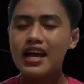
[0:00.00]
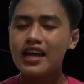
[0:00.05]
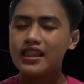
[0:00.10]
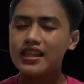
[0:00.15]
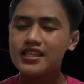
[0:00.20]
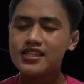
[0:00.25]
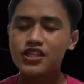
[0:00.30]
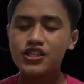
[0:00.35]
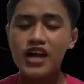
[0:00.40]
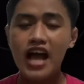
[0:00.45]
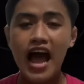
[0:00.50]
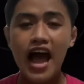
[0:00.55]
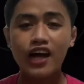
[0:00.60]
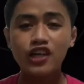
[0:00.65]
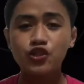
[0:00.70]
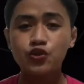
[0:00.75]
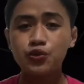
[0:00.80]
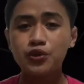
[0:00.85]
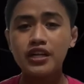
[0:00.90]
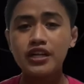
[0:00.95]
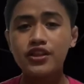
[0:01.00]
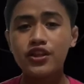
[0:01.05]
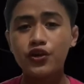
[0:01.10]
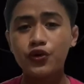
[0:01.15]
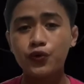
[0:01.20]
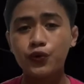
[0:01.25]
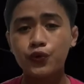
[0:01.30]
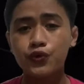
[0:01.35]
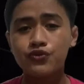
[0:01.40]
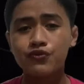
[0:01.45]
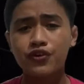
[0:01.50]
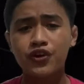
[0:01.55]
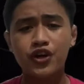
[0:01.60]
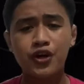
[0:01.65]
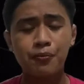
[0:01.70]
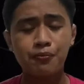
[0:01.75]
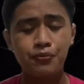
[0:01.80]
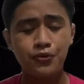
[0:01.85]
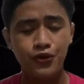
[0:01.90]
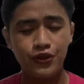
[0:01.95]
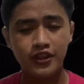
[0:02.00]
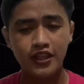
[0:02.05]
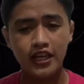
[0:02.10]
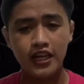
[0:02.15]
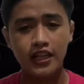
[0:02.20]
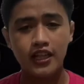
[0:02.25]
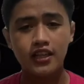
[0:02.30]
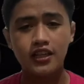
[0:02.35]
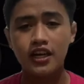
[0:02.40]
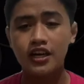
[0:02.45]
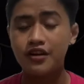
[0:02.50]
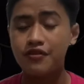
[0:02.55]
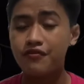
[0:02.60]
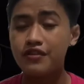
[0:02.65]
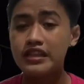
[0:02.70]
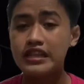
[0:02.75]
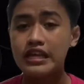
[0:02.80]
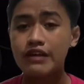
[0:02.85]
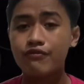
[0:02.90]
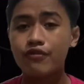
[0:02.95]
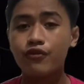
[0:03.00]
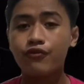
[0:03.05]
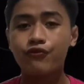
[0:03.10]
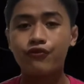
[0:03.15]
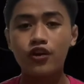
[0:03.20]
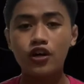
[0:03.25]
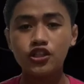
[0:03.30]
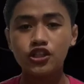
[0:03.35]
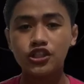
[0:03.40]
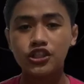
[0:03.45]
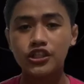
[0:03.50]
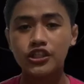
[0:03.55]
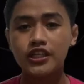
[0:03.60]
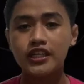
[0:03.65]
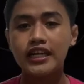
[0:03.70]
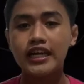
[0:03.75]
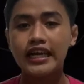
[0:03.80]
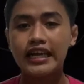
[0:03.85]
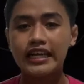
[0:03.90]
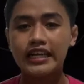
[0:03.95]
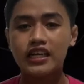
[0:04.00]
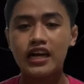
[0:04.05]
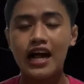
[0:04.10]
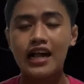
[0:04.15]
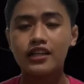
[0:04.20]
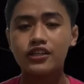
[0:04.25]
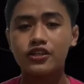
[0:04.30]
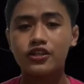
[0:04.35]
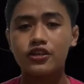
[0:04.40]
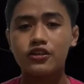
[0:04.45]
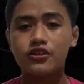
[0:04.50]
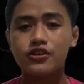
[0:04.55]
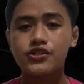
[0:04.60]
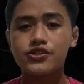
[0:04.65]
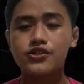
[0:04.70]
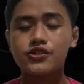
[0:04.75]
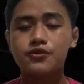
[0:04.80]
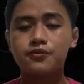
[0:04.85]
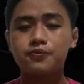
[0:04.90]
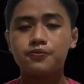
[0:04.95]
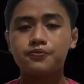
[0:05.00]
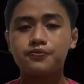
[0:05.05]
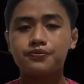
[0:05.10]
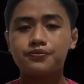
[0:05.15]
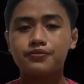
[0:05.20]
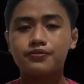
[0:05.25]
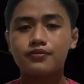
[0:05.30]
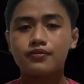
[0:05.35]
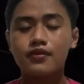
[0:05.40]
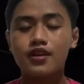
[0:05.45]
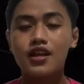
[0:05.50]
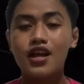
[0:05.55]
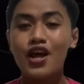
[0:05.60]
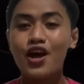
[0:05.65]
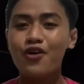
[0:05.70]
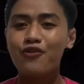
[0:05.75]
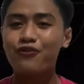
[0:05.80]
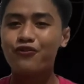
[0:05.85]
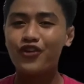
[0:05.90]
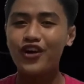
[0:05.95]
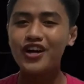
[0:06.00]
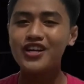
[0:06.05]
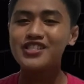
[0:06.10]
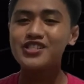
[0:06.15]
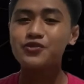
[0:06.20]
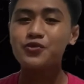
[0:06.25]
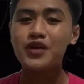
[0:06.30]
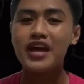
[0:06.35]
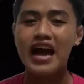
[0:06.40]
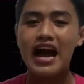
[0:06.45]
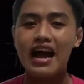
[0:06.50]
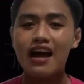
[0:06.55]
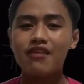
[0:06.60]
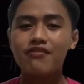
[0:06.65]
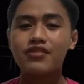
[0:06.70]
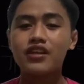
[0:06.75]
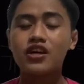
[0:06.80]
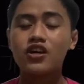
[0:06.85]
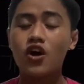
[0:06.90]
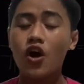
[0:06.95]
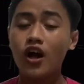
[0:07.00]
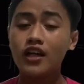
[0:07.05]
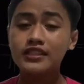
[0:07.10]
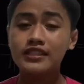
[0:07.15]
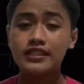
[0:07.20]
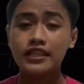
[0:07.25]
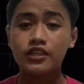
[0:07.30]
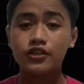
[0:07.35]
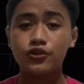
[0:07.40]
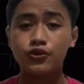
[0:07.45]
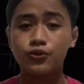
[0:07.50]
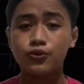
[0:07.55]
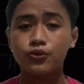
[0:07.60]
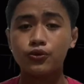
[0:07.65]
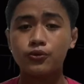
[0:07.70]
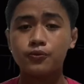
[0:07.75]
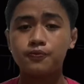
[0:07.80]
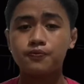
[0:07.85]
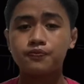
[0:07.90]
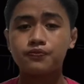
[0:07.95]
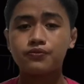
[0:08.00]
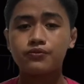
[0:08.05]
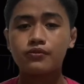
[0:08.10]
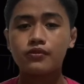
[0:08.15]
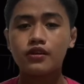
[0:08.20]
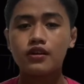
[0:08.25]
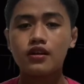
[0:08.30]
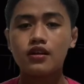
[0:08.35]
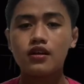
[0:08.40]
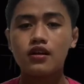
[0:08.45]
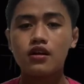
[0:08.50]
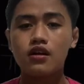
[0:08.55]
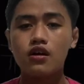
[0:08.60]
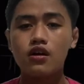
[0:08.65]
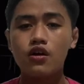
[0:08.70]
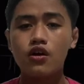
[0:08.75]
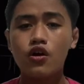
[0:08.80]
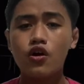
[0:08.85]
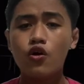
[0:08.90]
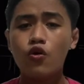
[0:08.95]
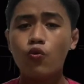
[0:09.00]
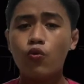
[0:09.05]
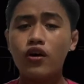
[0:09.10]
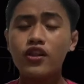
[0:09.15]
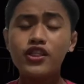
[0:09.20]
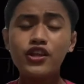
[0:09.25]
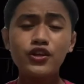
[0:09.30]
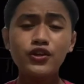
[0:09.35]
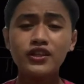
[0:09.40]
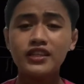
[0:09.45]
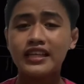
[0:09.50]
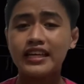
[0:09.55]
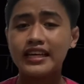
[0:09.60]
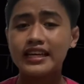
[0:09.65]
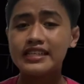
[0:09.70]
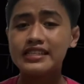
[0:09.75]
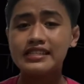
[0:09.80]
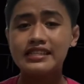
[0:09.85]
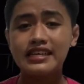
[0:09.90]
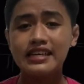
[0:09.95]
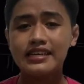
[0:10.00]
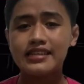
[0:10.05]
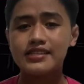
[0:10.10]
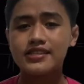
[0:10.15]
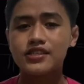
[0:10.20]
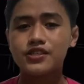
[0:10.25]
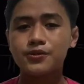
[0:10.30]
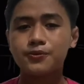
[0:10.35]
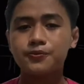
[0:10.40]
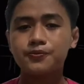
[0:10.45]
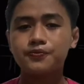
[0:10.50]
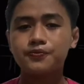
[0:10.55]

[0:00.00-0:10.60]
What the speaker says: These are actually the rules for computing the derivative of function in calculus. First, we have the constant rule. What do you think is this?